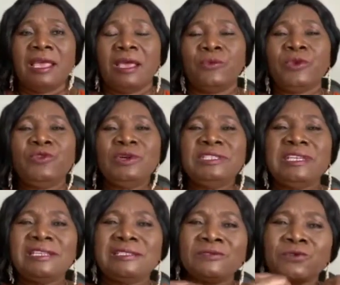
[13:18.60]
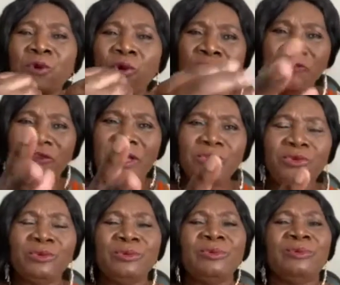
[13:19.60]
We don't just offer
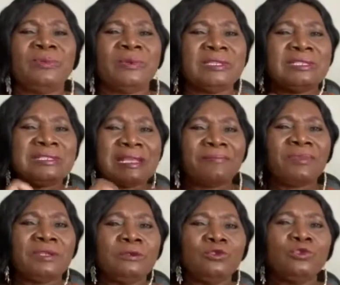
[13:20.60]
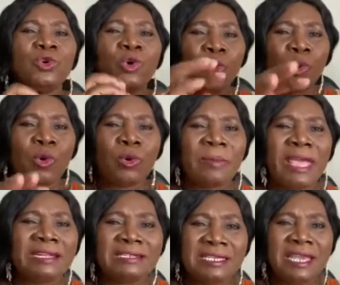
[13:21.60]
you something to go home
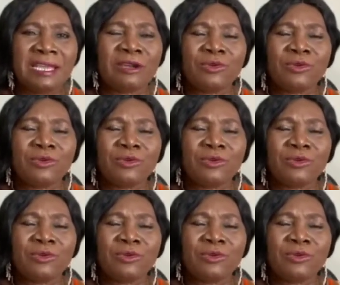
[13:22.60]
and take.